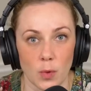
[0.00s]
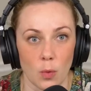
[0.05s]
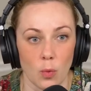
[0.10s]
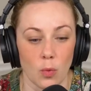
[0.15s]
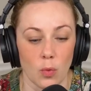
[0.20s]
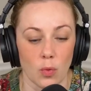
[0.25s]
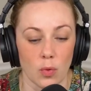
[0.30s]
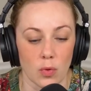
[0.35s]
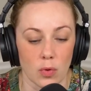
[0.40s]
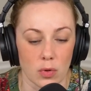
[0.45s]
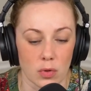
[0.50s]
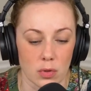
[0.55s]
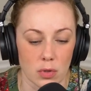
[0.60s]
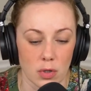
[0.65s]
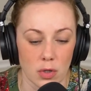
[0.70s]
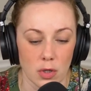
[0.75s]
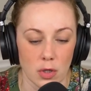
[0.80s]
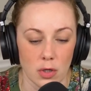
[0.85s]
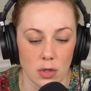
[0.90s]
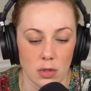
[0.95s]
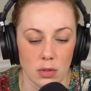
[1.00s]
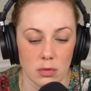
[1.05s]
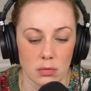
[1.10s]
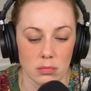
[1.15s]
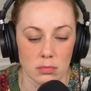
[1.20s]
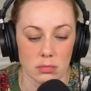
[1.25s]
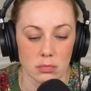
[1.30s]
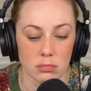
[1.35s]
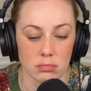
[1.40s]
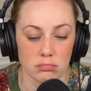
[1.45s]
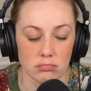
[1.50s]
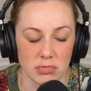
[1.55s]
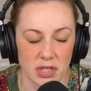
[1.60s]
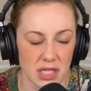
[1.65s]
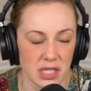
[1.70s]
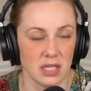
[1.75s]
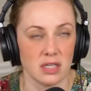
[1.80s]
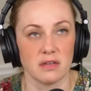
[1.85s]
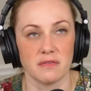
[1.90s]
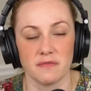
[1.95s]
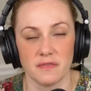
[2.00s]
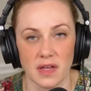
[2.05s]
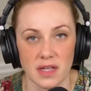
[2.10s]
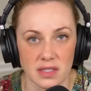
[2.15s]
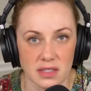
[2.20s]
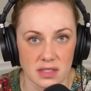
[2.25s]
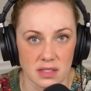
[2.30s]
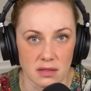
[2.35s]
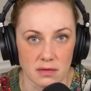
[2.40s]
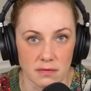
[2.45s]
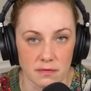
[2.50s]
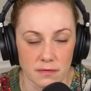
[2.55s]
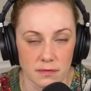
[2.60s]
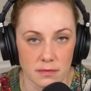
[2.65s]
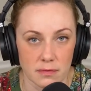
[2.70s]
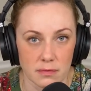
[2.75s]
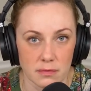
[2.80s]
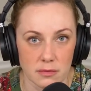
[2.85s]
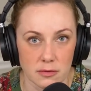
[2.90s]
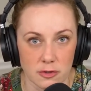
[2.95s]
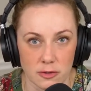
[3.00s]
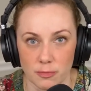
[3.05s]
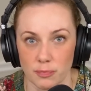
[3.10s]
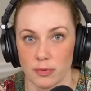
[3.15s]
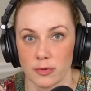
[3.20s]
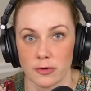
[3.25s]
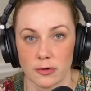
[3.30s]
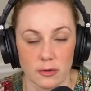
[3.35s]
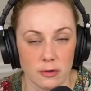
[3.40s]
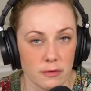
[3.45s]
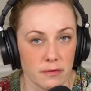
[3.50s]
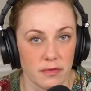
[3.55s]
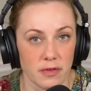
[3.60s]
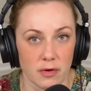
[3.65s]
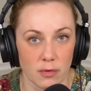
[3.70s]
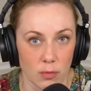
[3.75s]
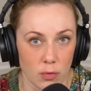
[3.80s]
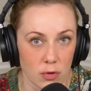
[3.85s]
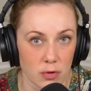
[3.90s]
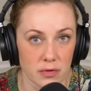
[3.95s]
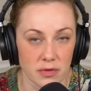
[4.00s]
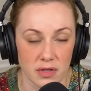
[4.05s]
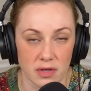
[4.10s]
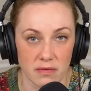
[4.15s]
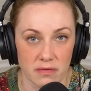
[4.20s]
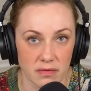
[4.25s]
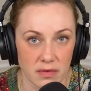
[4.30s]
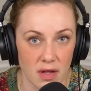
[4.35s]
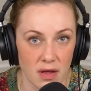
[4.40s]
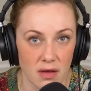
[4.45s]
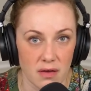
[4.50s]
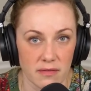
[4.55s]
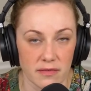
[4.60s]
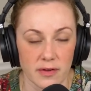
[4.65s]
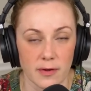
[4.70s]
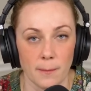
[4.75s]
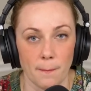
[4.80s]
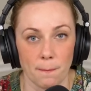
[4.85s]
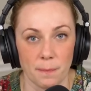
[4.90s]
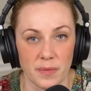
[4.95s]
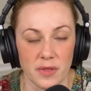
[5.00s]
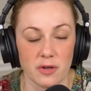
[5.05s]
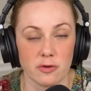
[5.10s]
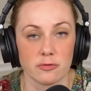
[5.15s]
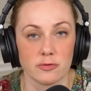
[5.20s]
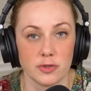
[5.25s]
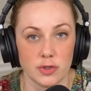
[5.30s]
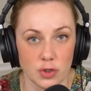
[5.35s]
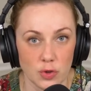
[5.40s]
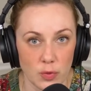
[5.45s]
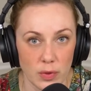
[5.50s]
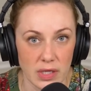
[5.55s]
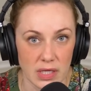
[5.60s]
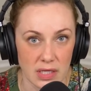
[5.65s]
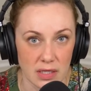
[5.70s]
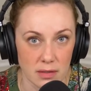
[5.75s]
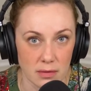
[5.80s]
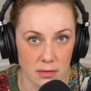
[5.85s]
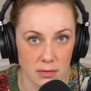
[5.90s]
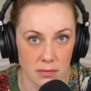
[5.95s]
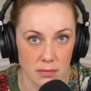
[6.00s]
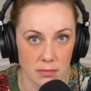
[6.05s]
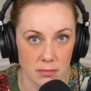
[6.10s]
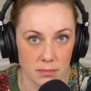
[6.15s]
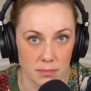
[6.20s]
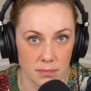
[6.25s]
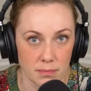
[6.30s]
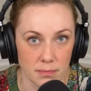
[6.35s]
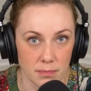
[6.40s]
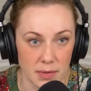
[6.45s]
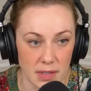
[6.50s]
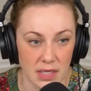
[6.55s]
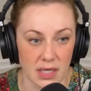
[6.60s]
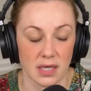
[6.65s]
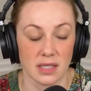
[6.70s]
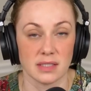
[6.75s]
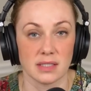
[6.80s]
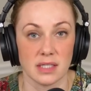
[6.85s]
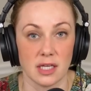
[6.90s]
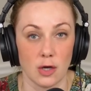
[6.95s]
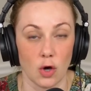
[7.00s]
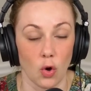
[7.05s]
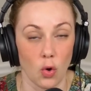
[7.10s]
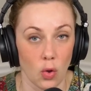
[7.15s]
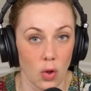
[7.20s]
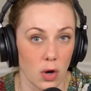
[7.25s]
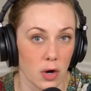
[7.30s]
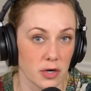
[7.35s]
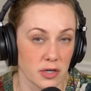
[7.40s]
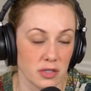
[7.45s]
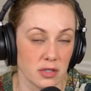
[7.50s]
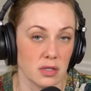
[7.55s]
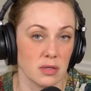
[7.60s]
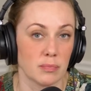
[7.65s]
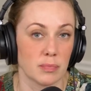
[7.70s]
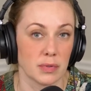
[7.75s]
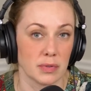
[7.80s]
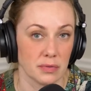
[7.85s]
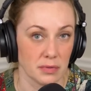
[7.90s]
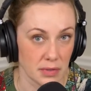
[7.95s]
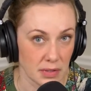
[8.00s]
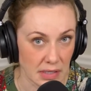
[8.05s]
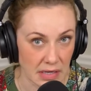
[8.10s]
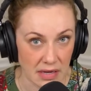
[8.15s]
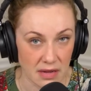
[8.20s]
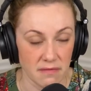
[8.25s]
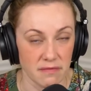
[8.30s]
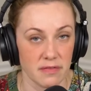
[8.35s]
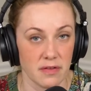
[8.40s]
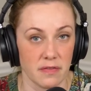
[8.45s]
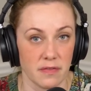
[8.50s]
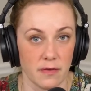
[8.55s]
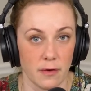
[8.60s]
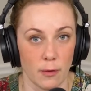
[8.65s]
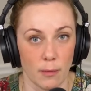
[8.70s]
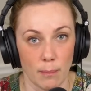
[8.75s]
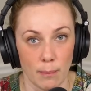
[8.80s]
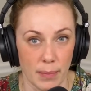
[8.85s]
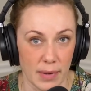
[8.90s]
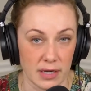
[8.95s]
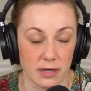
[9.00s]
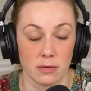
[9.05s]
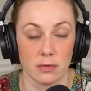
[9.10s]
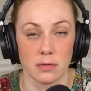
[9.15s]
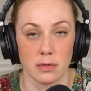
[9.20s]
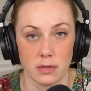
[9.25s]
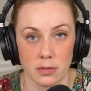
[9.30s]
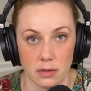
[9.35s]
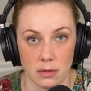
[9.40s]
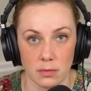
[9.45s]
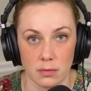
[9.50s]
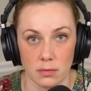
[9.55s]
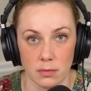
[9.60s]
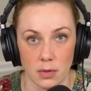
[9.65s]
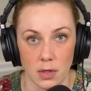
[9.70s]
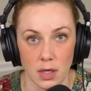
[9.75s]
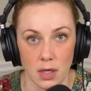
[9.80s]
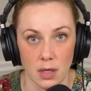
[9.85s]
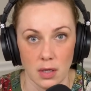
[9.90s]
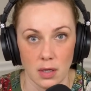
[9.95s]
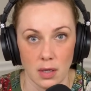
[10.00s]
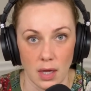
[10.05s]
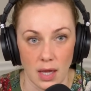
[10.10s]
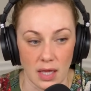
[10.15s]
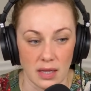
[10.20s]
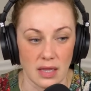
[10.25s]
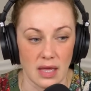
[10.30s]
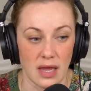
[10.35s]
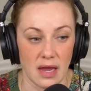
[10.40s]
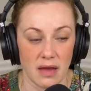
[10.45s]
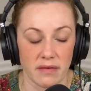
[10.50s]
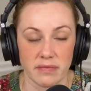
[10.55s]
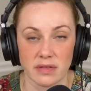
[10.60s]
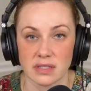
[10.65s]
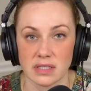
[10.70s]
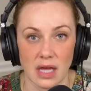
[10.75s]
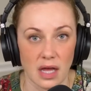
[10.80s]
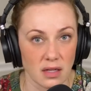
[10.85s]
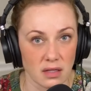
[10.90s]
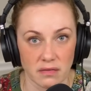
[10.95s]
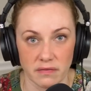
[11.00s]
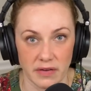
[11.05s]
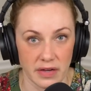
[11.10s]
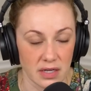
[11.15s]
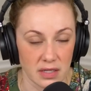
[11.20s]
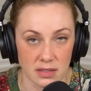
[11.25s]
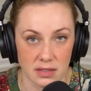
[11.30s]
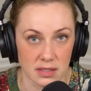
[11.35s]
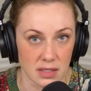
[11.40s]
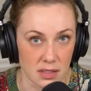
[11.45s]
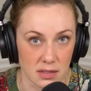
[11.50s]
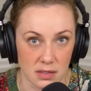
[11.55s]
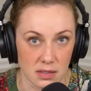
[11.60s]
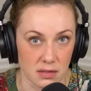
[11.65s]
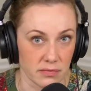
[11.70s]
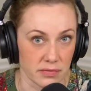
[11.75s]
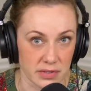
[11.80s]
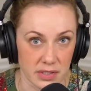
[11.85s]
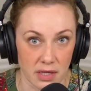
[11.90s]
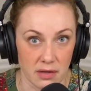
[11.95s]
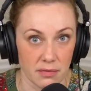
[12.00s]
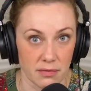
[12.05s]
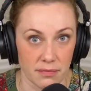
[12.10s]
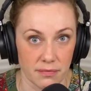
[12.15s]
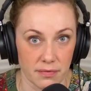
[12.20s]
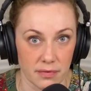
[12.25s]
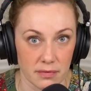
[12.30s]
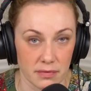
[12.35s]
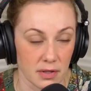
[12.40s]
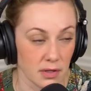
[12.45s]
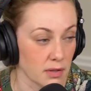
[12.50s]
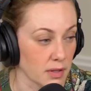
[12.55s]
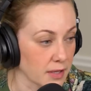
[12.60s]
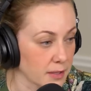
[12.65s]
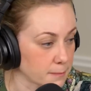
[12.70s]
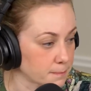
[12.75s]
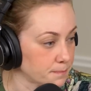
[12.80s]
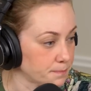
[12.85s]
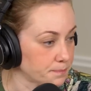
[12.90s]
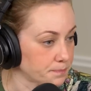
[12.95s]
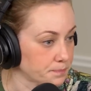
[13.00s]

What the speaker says: or getting defensive to prove they're worthy of love. They're doing it because they wholeheartedly believe that they're better than you. And they have this elevated sense of self. They're like,